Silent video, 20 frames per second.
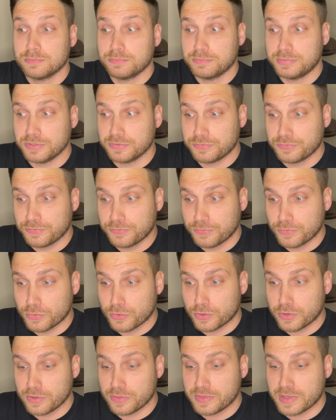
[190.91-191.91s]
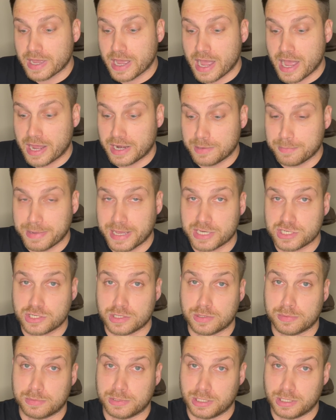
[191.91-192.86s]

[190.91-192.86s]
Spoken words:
before the unimaginable